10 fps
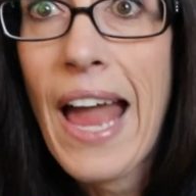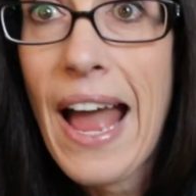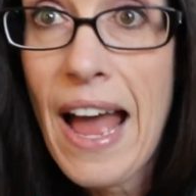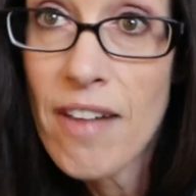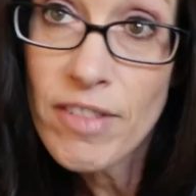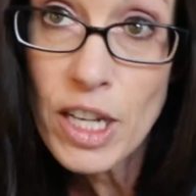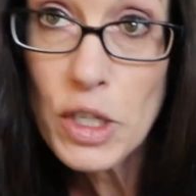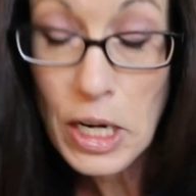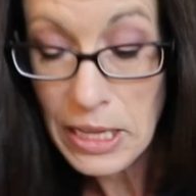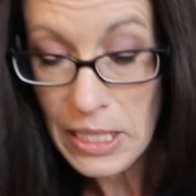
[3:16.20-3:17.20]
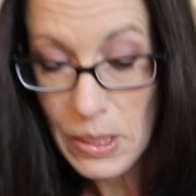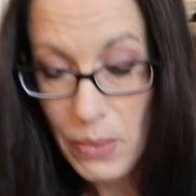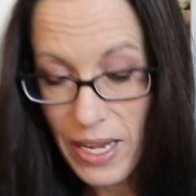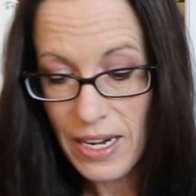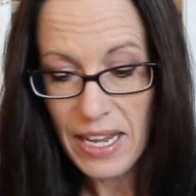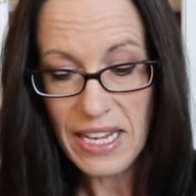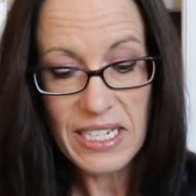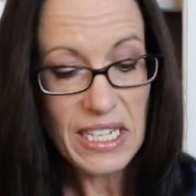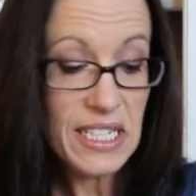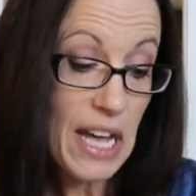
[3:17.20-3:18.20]
I have not tried this one.
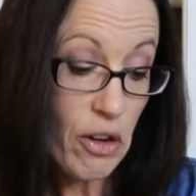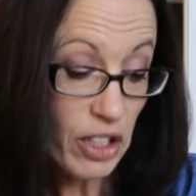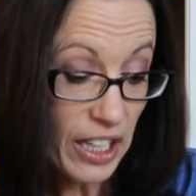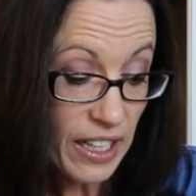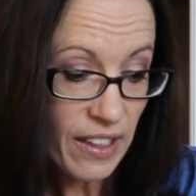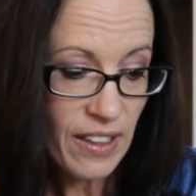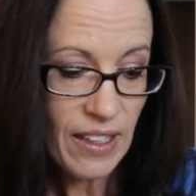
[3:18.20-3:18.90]
It does sound good.